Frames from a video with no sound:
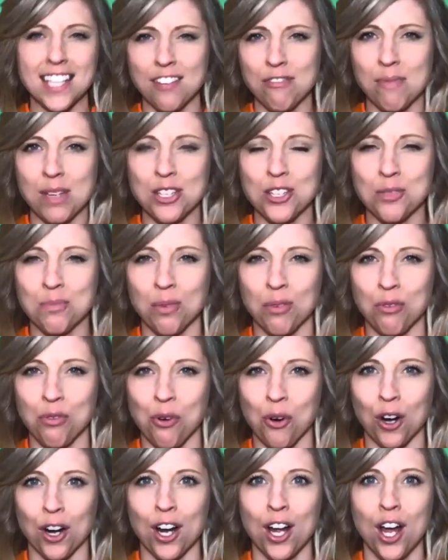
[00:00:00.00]
mentioned
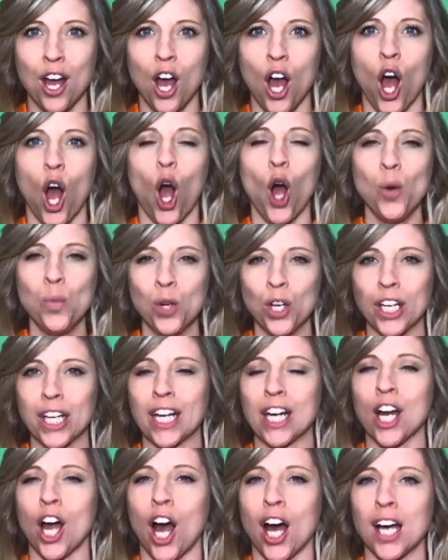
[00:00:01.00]
before, homework in an
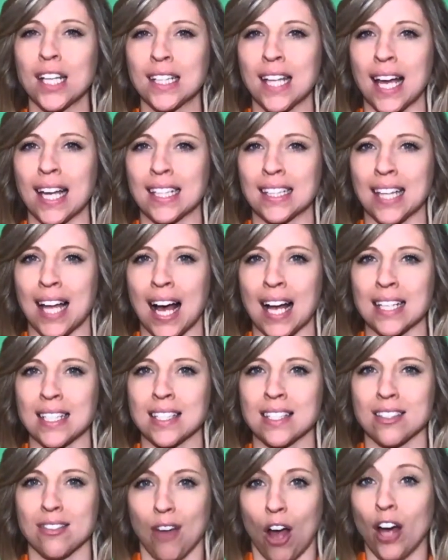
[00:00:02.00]
online
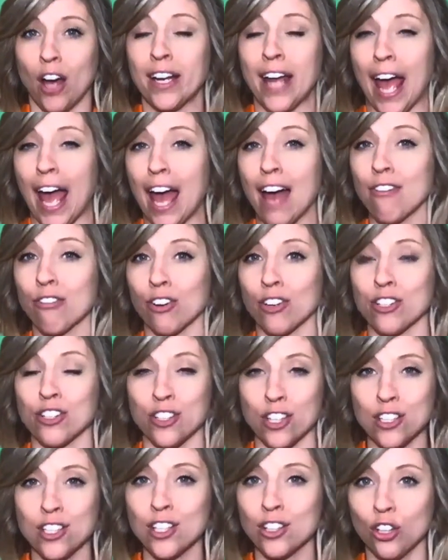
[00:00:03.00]
class, on average,
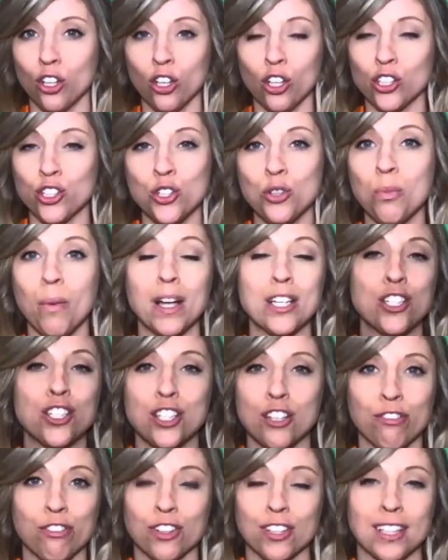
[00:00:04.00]
doesn't look too much
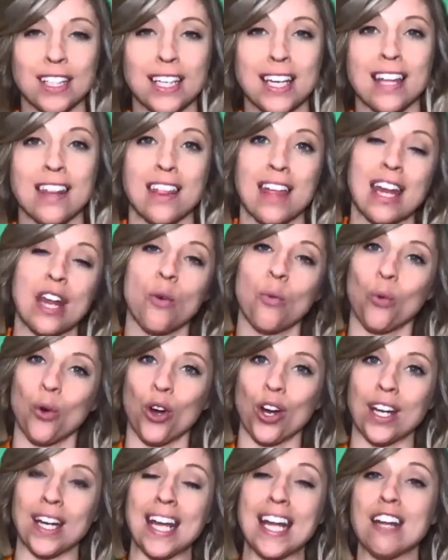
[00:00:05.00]
differently than it
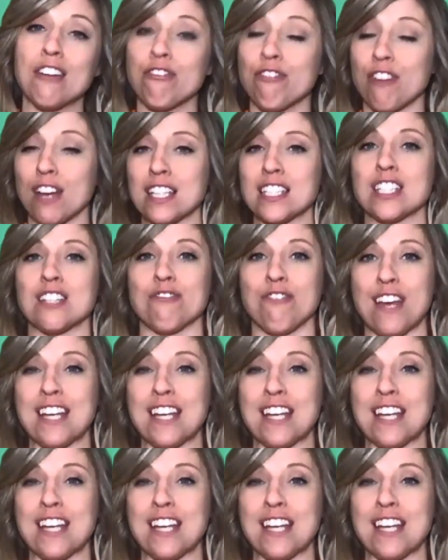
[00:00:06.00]
would in a face-to-face